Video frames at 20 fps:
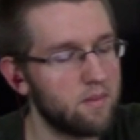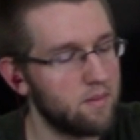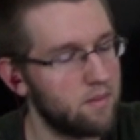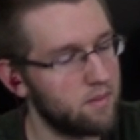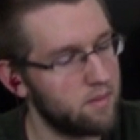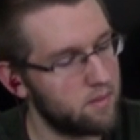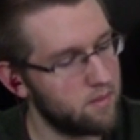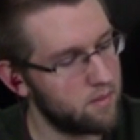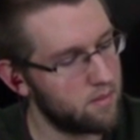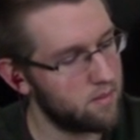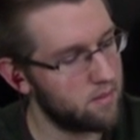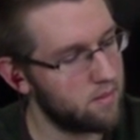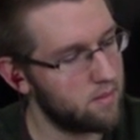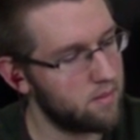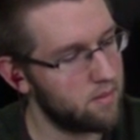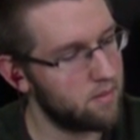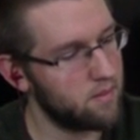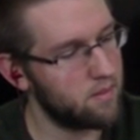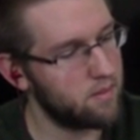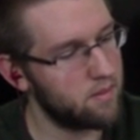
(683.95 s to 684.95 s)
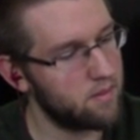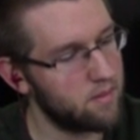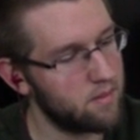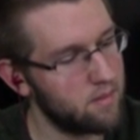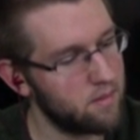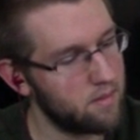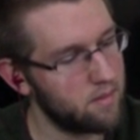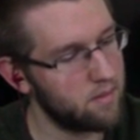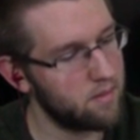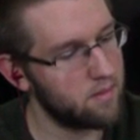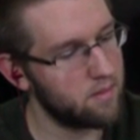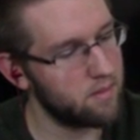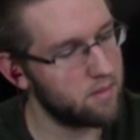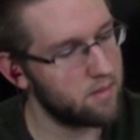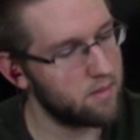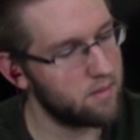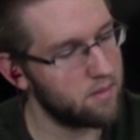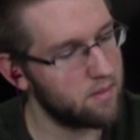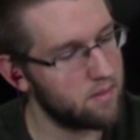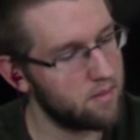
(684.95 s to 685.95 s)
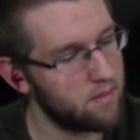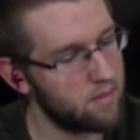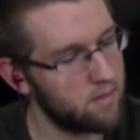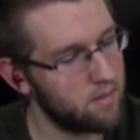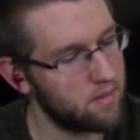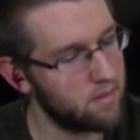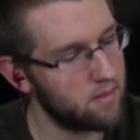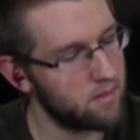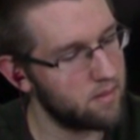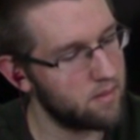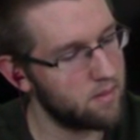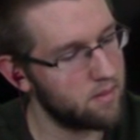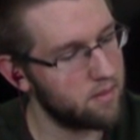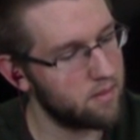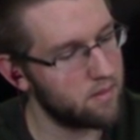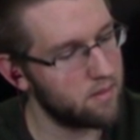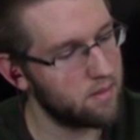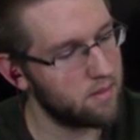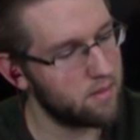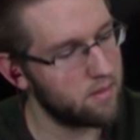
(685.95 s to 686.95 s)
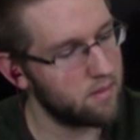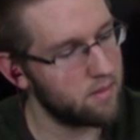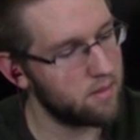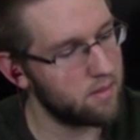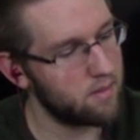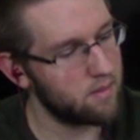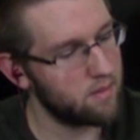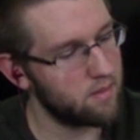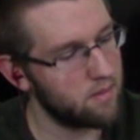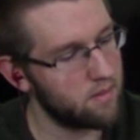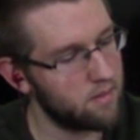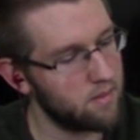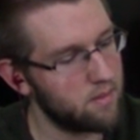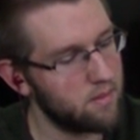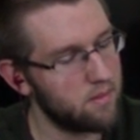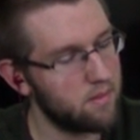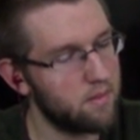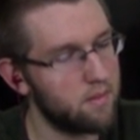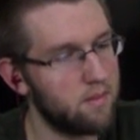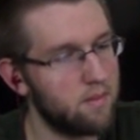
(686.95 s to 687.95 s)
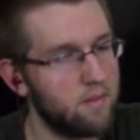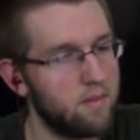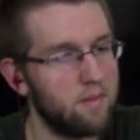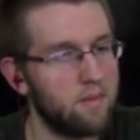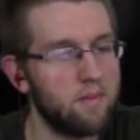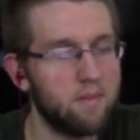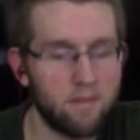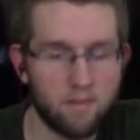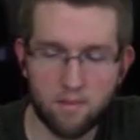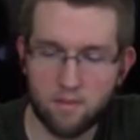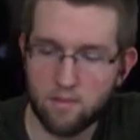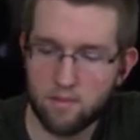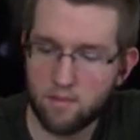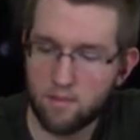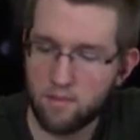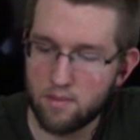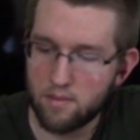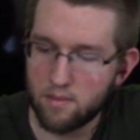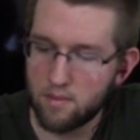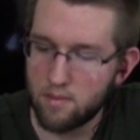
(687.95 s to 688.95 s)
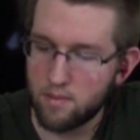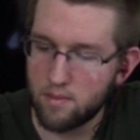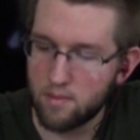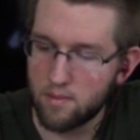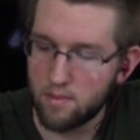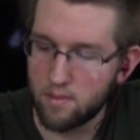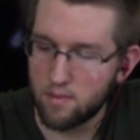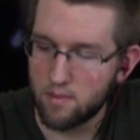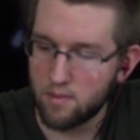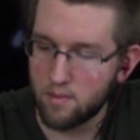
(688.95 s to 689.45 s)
(silent)